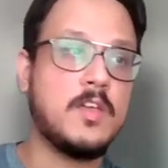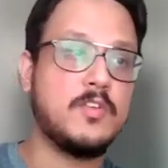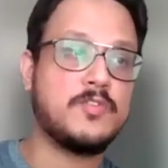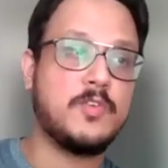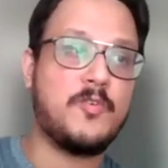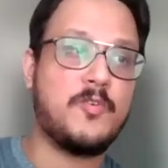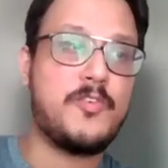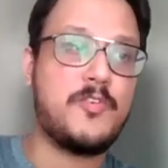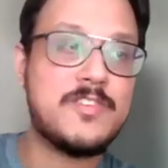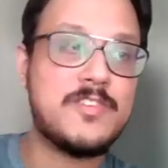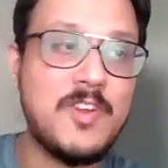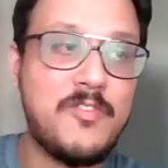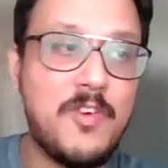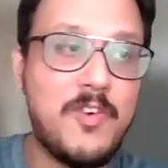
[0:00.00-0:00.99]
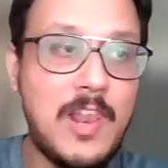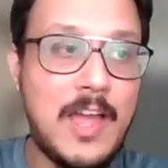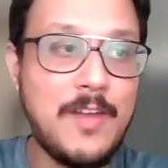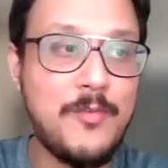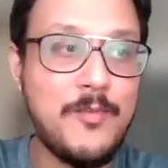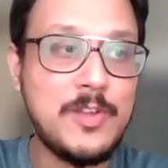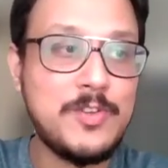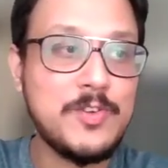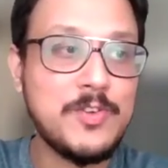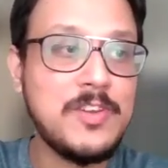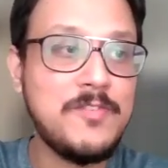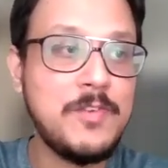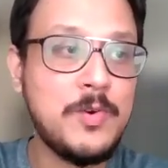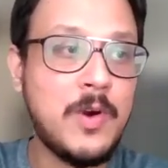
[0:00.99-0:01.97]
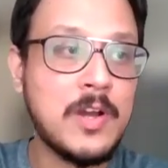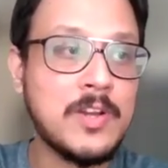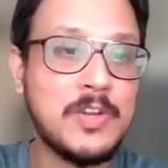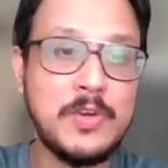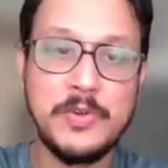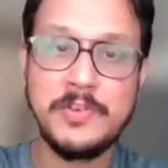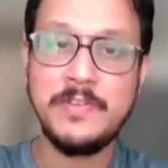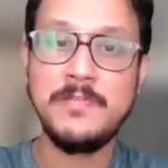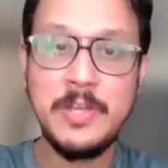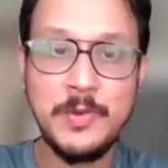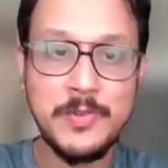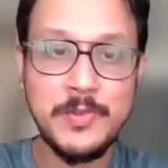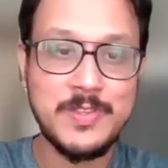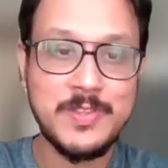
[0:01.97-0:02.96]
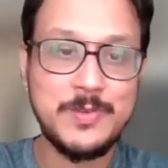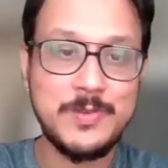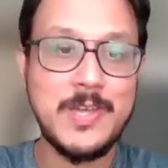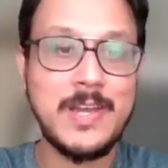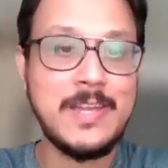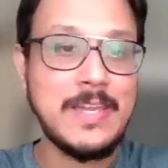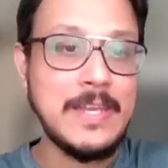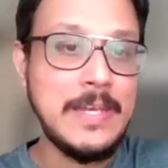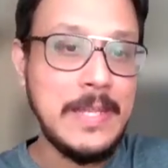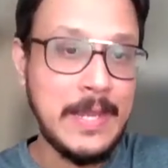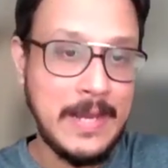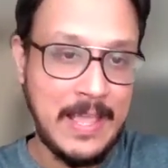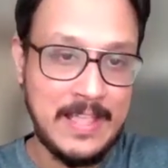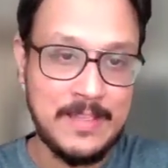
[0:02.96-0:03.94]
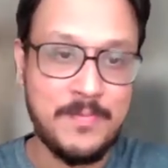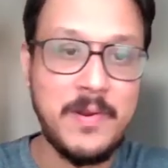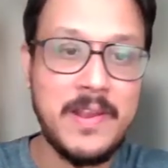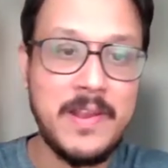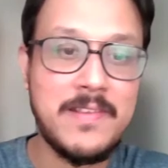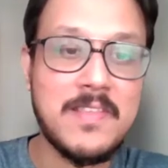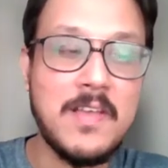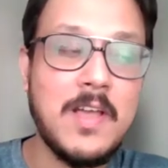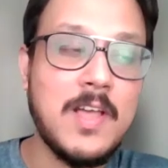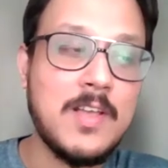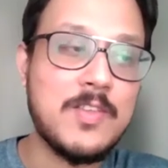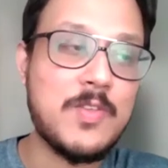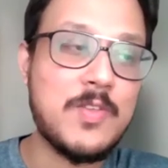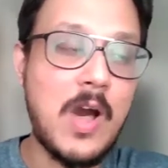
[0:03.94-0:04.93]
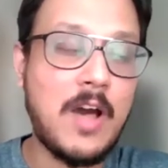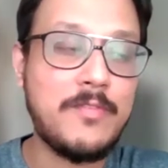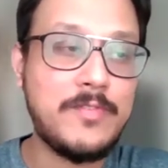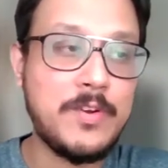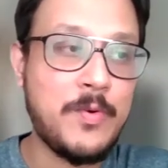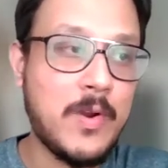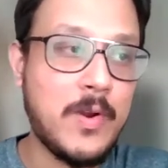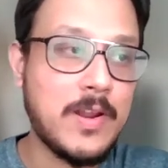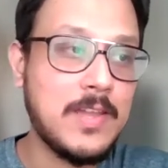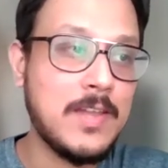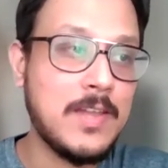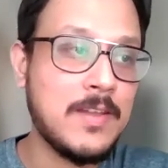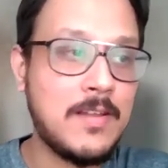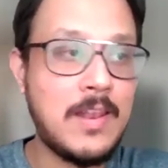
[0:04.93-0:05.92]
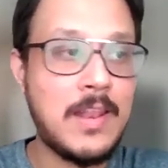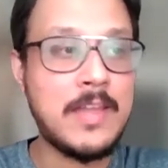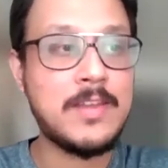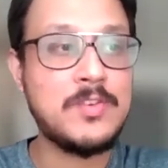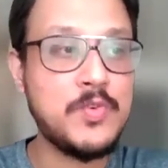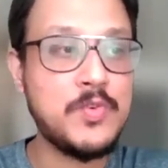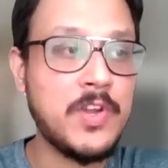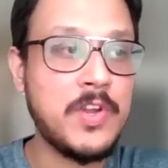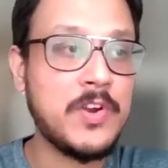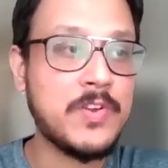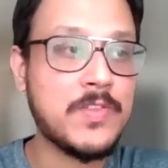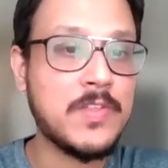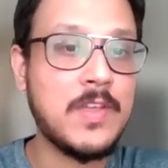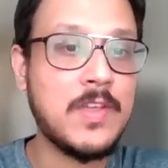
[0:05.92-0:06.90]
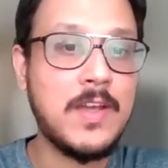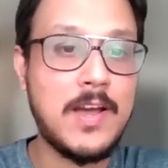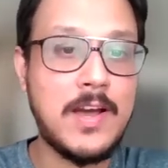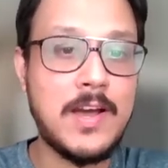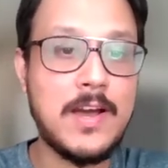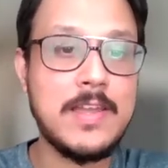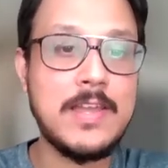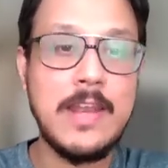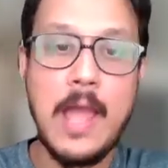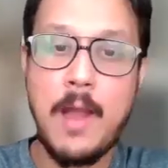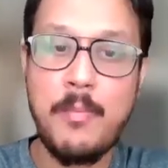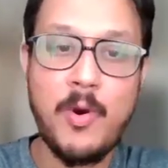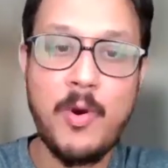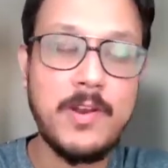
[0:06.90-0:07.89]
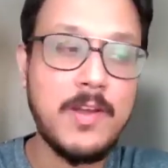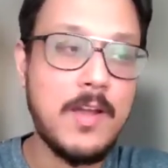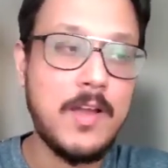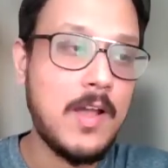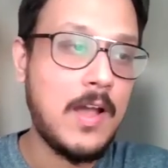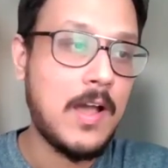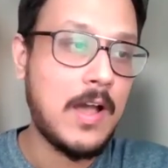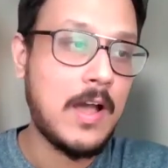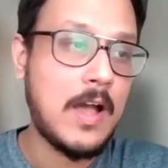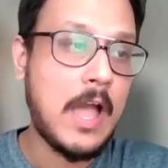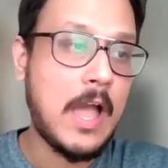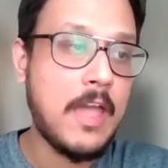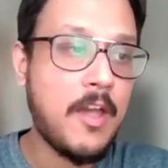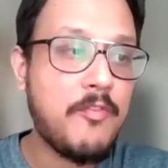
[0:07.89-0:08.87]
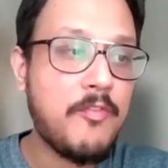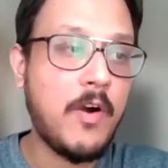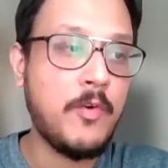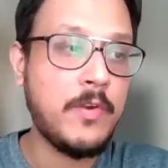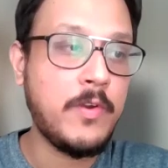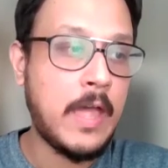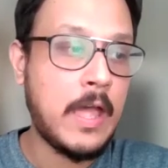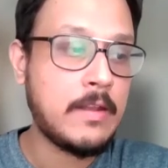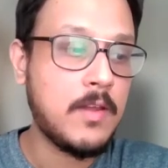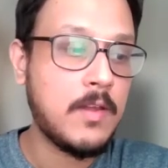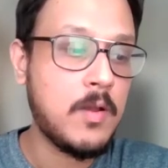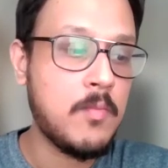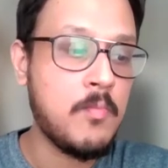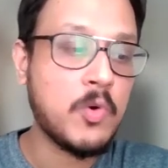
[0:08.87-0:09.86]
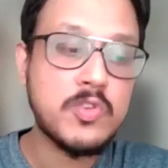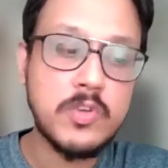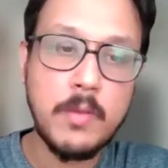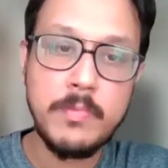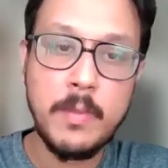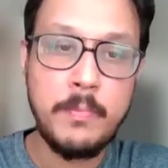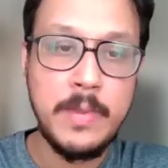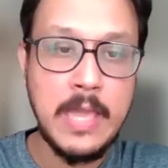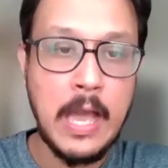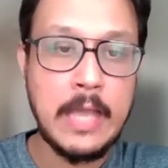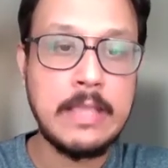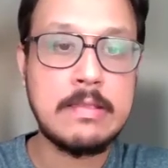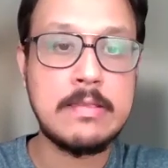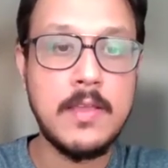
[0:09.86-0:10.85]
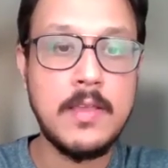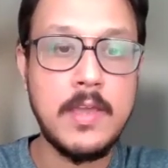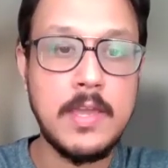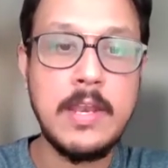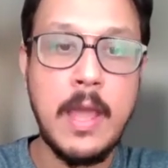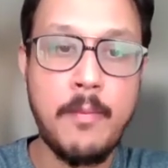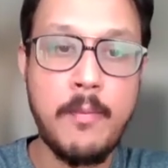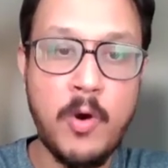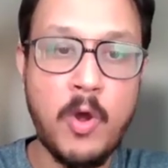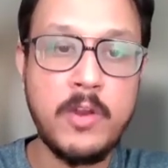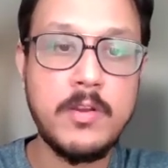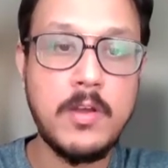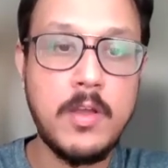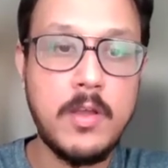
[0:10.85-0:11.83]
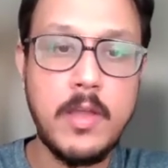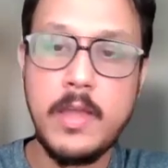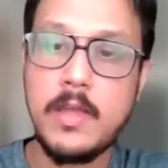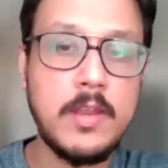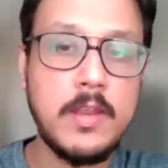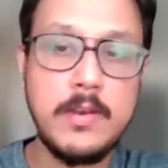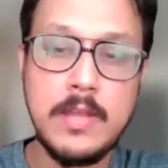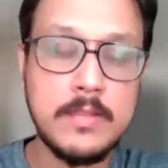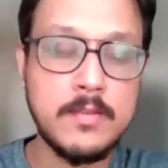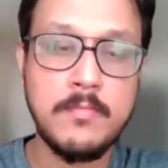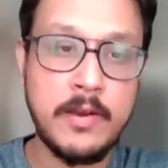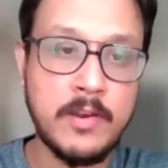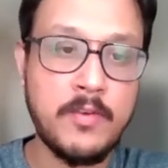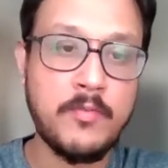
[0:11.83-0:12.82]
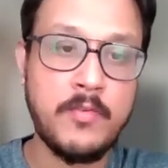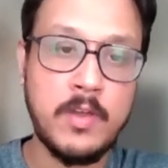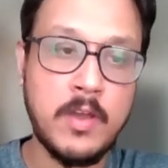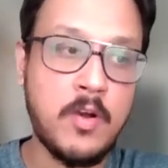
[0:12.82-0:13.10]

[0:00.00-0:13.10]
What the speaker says: So first of all, I want to give you a good news to the Indian aspirants. So after working like 2 years in abroad, I have found that most of the PIs in abroad, it doesn't matter